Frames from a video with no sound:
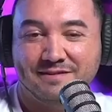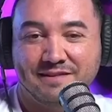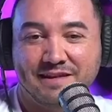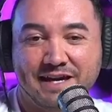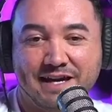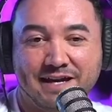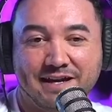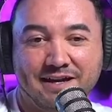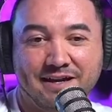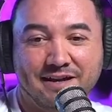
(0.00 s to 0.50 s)

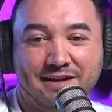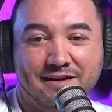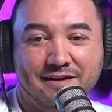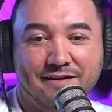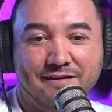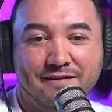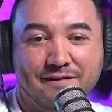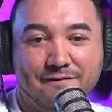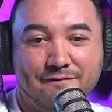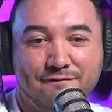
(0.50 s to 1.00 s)
that
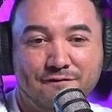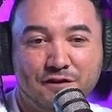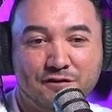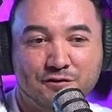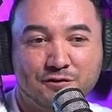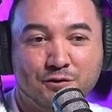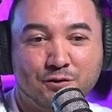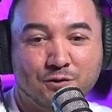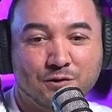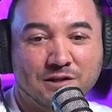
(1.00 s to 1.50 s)

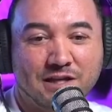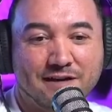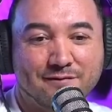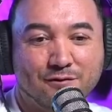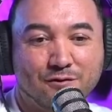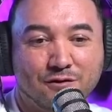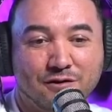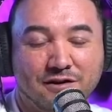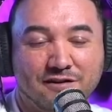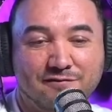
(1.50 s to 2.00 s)
physical
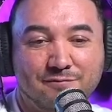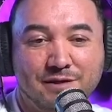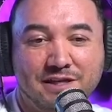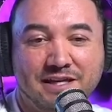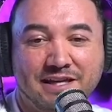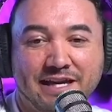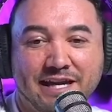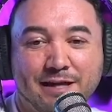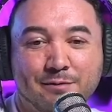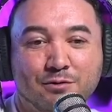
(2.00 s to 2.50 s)
level of
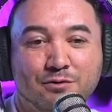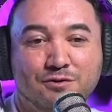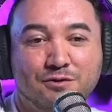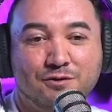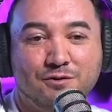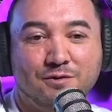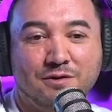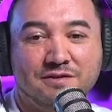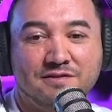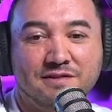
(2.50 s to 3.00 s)
being able
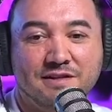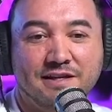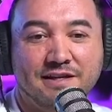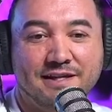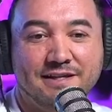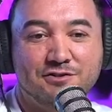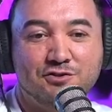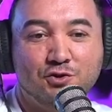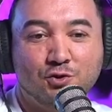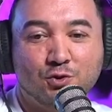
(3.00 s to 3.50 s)
to
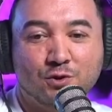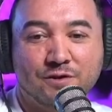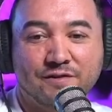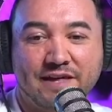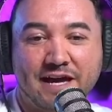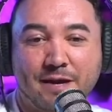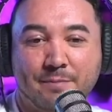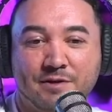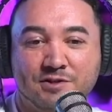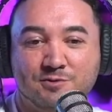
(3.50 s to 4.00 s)
endure
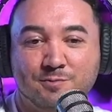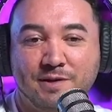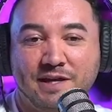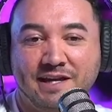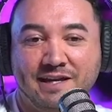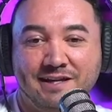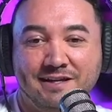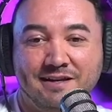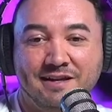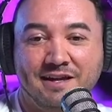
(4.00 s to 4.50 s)
that much
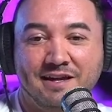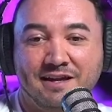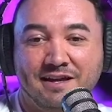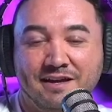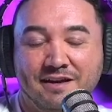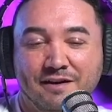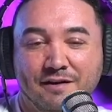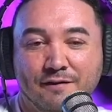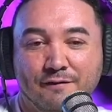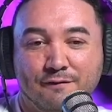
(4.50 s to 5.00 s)
pain
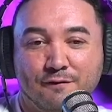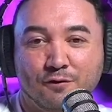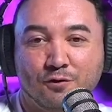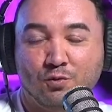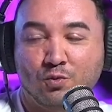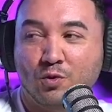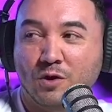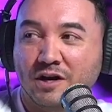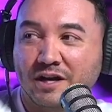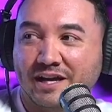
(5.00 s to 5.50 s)
for
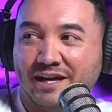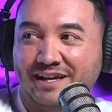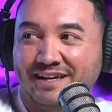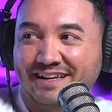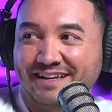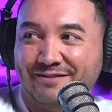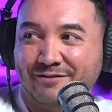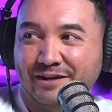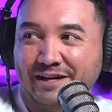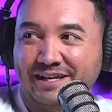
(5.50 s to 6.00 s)
what?
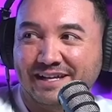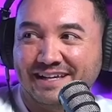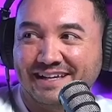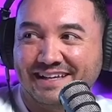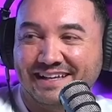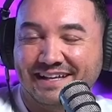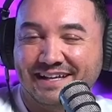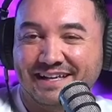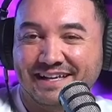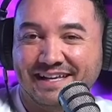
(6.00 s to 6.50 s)
Right.
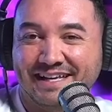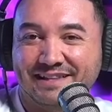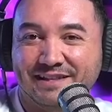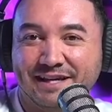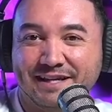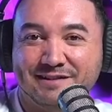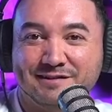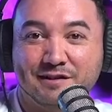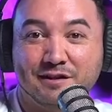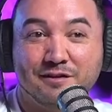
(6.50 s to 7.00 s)
And
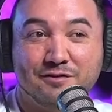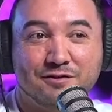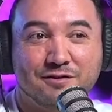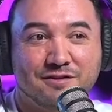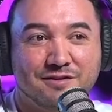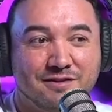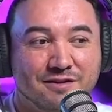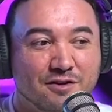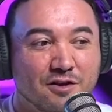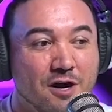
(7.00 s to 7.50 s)
like the
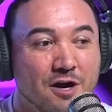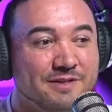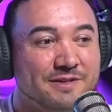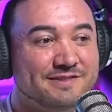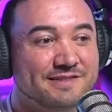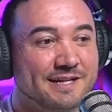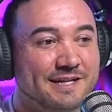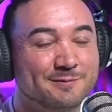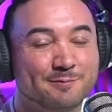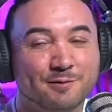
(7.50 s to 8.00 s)

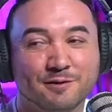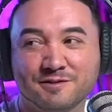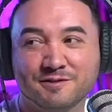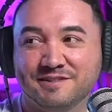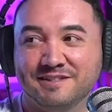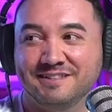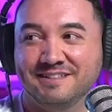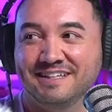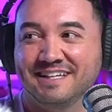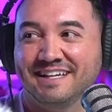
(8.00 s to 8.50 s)
common sense
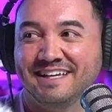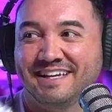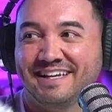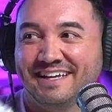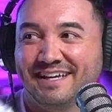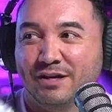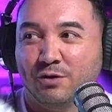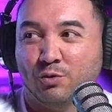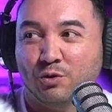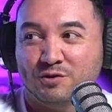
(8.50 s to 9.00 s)
person
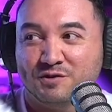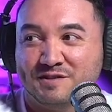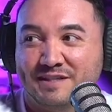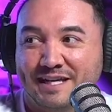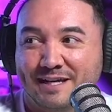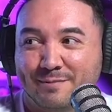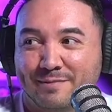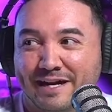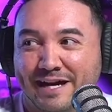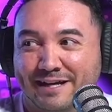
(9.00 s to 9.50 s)
will
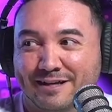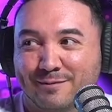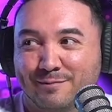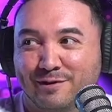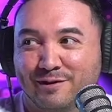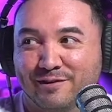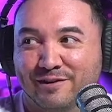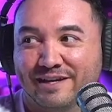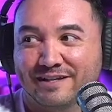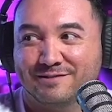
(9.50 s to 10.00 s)
stand back and
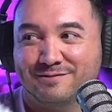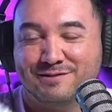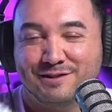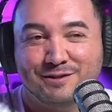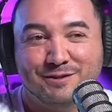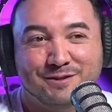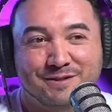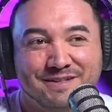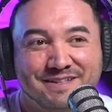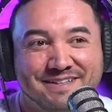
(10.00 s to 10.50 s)
be like,
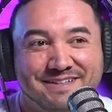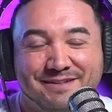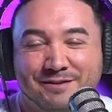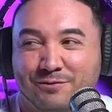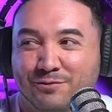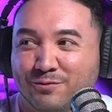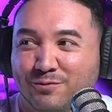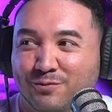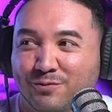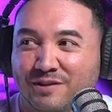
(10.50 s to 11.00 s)
dude,
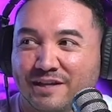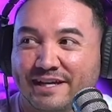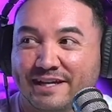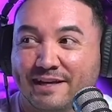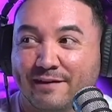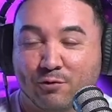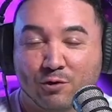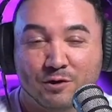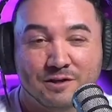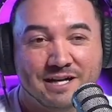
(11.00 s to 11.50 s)
like
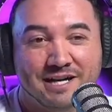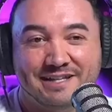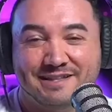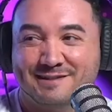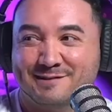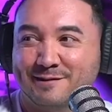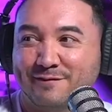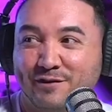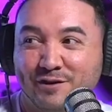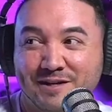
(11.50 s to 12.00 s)
if we're not in
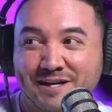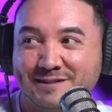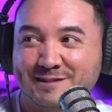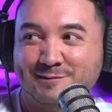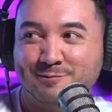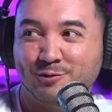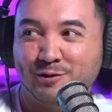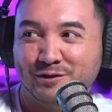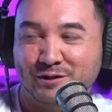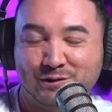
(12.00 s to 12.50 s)
this, if you're not in the
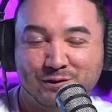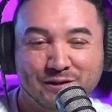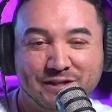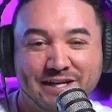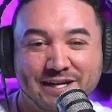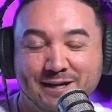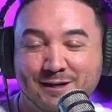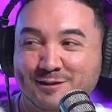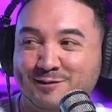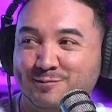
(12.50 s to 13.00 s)
sport and you're
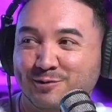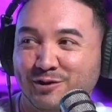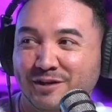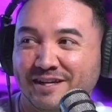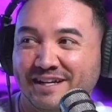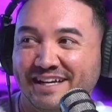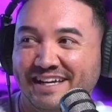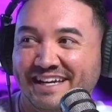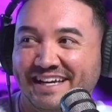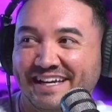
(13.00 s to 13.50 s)
looking at our
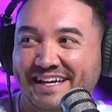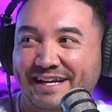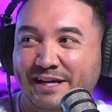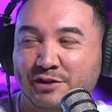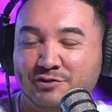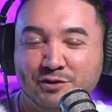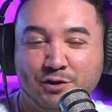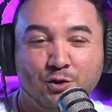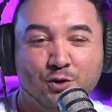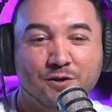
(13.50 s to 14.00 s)
sport,
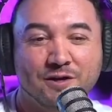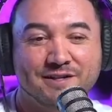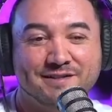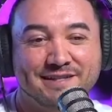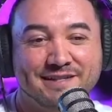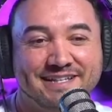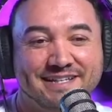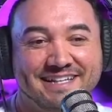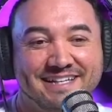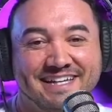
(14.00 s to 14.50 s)
so hold on a
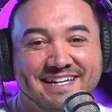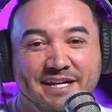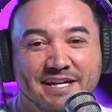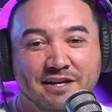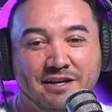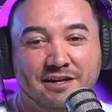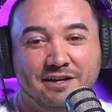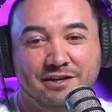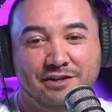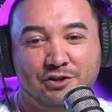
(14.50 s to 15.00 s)
second
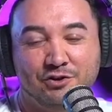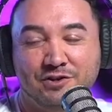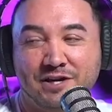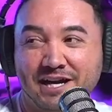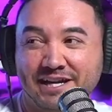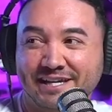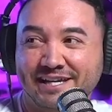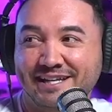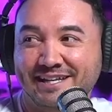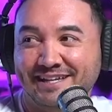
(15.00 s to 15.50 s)
you're
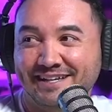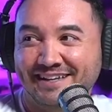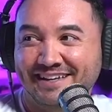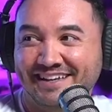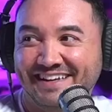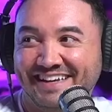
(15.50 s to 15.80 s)
not eating,